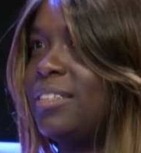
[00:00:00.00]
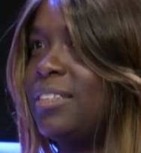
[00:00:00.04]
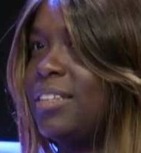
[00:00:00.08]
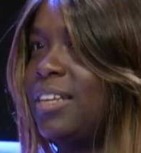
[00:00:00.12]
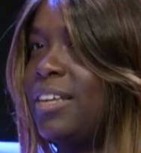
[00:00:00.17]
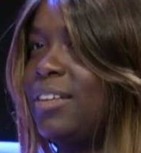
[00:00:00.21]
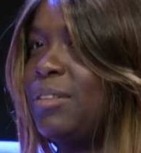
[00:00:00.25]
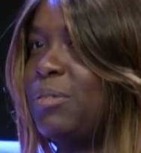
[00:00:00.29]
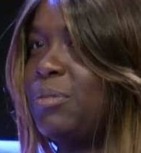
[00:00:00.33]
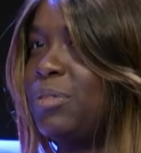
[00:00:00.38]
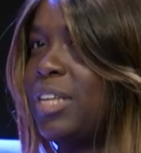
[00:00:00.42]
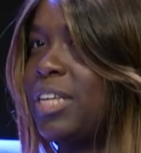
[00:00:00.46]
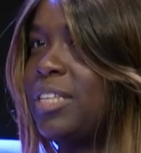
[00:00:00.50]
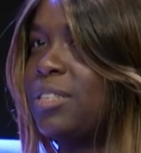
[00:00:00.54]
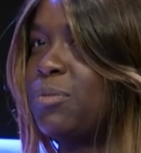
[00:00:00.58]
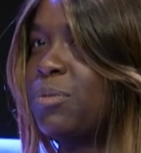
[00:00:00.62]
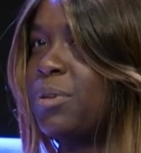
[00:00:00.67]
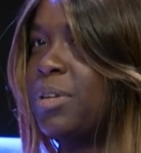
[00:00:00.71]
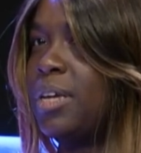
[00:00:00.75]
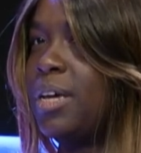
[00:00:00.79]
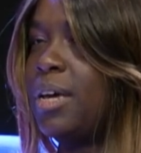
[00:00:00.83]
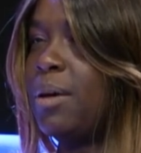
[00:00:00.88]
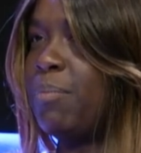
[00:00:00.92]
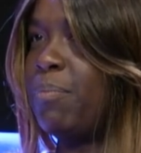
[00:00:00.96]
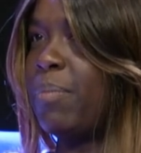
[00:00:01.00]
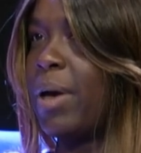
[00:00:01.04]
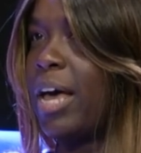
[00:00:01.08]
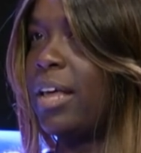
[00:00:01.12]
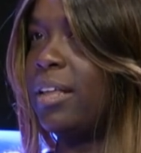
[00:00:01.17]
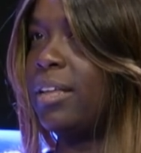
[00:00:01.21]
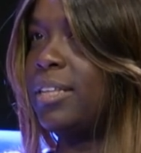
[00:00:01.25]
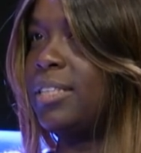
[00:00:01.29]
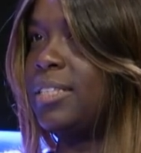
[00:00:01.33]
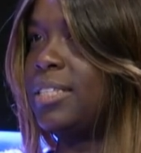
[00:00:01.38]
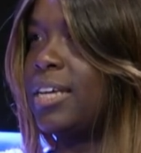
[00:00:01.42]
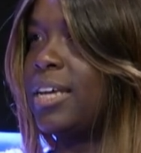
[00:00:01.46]
it, it's really a
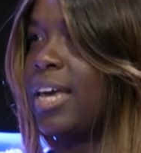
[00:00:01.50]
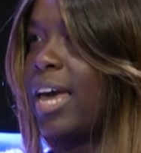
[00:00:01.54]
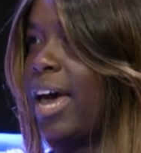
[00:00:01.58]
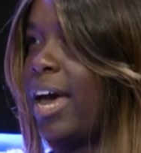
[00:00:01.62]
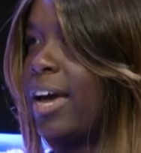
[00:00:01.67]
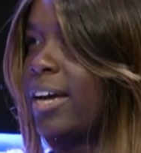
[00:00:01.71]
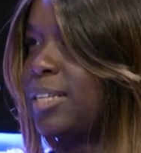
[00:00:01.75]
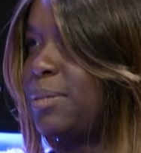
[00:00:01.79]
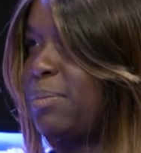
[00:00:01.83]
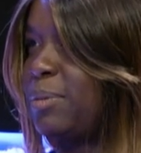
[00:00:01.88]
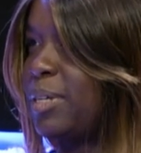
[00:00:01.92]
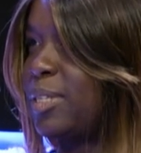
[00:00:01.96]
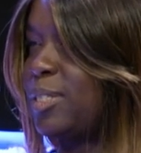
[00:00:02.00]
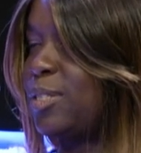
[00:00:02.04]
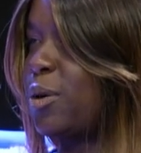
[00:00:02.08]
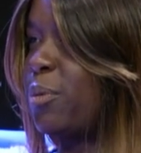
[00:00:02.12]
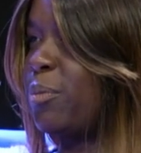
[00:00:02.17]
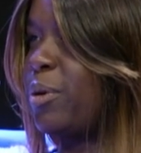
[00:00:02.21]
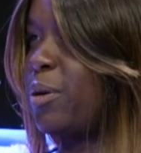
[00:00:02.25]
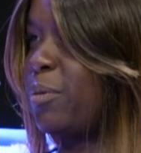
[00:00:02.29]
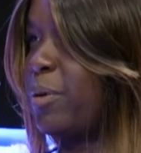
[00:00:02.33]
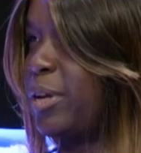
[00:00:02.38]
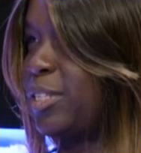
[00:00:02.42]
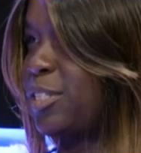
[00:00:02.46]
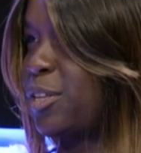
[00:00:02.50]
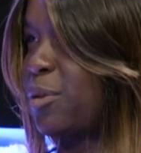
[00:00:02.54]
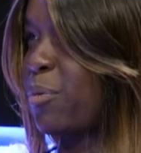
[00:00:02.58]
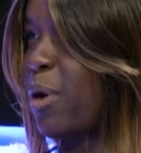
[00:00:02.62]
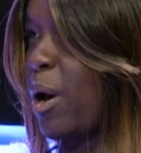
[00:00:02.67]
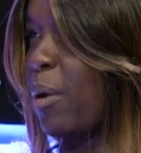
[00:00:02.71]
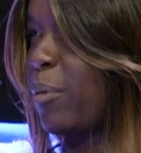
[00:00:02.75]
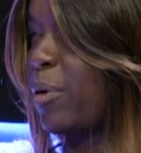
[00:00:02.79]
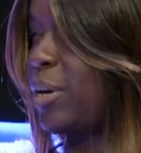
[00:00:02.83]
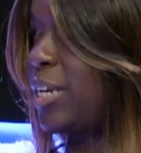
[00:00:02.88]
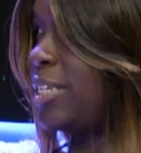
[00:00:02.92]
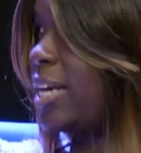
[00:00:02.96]
balancing act because nobody wants their
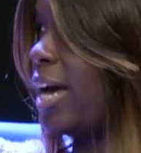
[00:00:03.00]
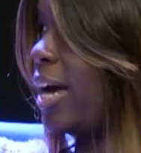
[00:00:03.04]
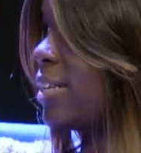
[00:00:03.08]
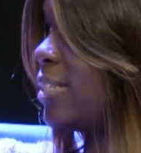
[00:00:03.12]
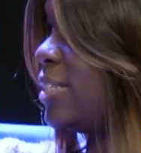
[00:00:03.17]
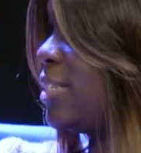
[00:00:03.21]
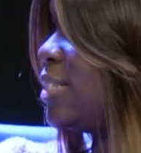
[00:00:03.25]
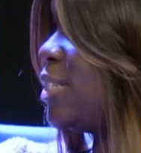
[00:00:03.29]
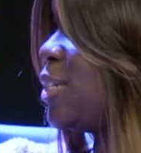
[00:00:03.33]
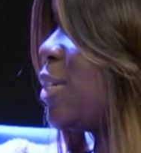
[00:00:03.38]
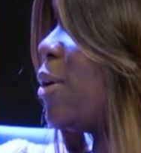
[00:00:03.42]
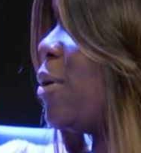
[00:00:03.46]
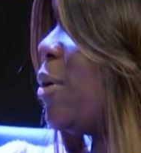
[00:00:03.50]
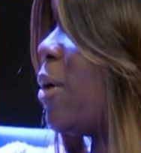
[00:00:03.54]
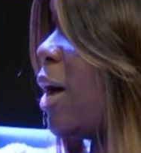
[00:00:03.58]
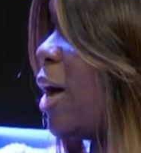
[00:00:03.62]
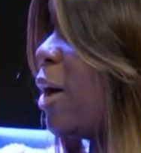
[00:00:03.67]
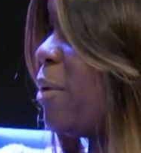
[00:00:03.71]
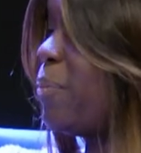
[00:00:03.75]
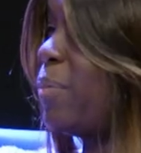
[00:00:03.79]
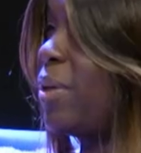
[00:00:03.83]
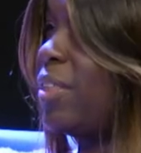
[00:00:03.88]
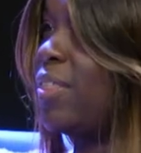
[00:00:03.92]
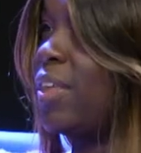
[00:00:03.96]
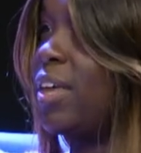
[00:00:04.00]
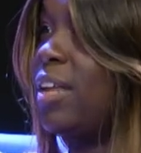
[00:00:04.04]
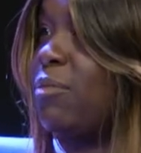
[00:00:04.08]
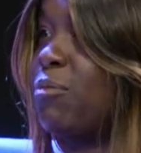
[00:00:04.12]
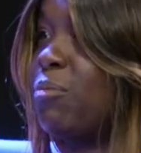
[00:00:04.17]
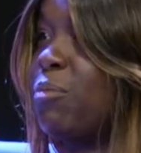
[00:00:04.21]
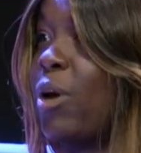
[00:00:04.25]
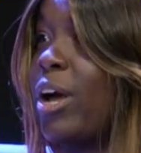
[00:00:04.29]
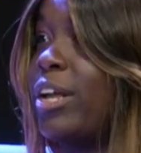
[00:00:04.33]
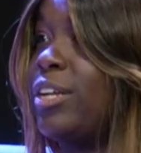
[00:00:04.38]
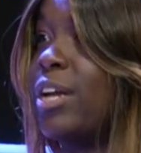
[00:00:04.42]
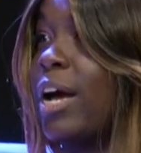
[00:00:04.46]
property taxes to go up, and then
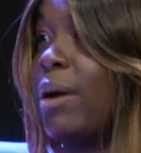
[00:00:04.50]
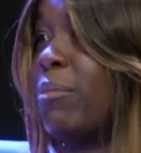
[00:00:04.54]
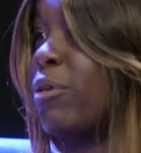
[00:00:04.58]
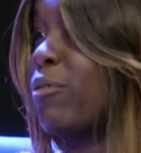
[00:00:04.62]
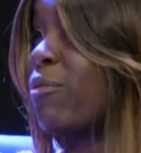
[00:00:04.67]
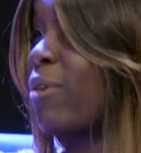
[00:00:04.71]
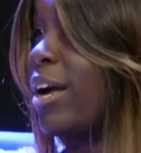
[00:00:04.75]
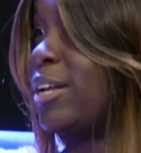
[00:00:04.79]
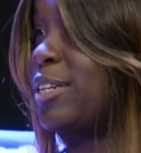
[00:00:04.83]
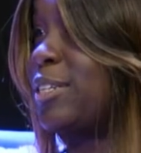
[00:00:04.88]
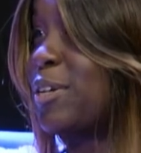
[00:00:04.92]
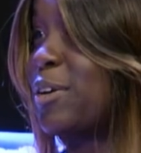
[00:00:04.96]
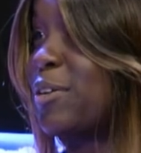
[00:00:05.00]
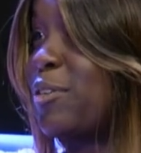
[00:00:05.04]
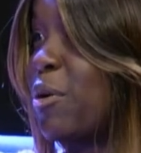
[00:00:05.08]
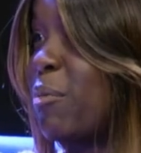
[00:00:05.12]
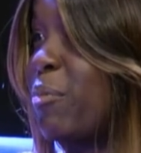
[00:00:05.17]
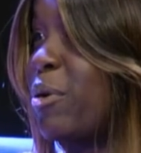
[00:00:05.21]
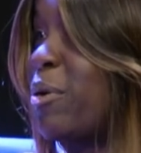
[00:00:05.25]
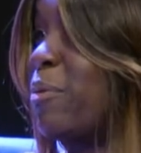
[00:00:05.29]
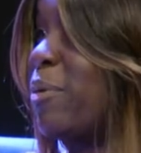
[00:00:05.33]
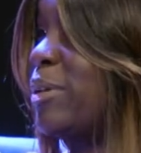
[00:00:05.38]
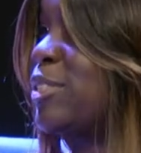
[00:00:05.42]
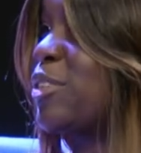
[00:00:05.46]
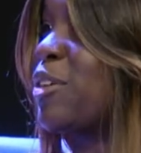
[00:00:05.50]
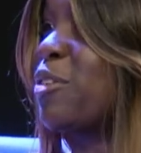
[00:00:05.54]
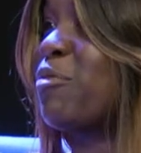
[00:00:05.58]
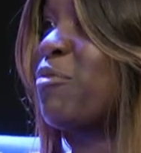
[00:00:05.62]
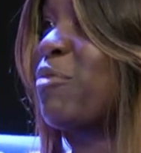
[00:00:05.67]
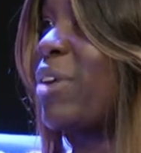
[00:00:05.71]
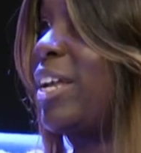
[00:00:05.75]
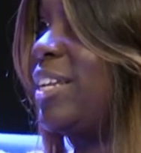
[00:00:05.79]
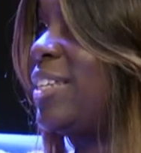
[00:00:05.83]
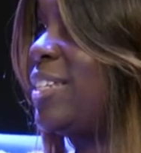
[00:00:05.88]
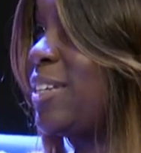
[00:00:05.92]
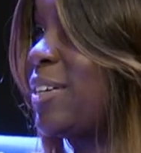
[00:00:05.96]
rent. I'm a renter. Nobody wants mm-hmm. their
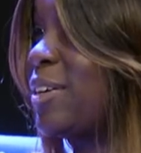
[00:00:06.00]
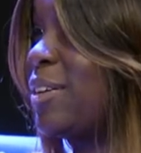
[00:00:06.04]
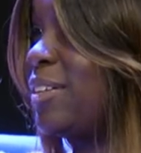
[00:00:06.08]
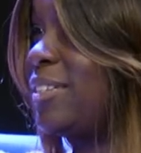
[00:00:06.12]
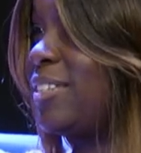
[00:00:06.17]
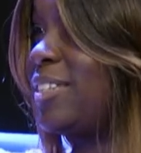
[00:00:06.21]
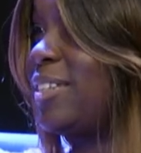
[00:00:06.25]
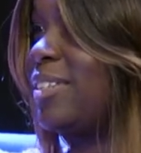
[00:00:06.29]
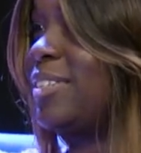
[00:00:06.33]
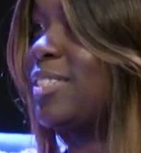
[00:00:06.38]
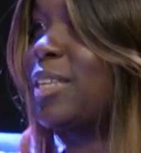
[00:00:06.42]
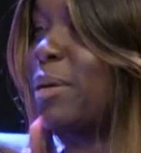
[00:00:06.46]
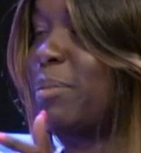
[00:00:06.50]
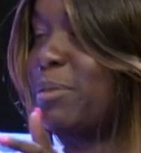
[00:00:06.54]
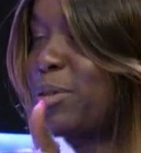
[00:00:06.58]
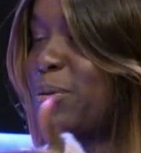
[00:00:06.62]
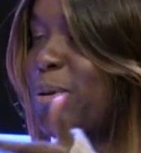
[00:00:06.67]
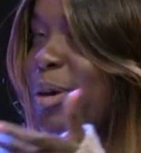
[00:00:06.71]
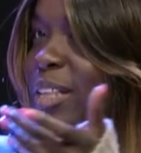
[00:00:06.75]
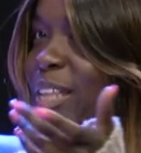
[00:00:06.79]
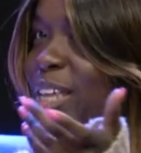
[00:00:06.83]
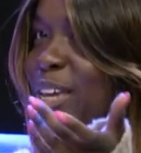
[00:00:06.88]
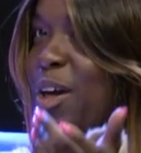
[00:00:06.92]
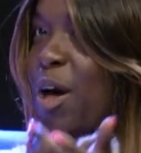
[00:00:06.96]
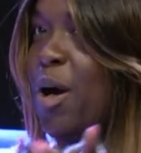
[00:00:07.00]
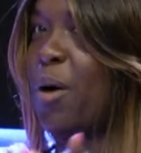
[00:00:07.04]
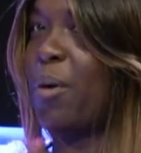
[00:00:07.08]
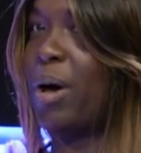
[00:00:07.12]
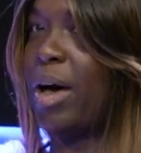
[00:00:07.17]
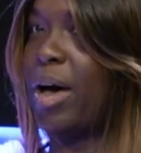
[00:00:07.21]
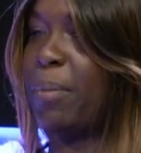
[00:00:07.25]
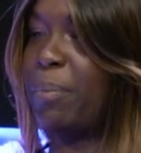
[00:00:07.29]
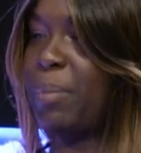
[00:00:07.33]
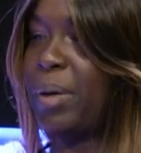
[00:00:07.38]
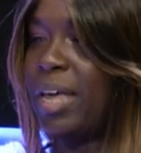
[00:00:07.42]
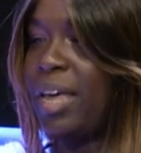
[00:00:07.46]
rent to go, to subsequently go
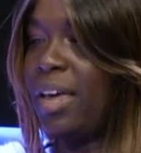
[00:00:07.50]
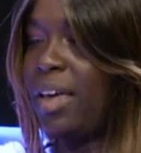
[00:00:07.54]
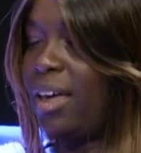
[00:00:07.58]
up.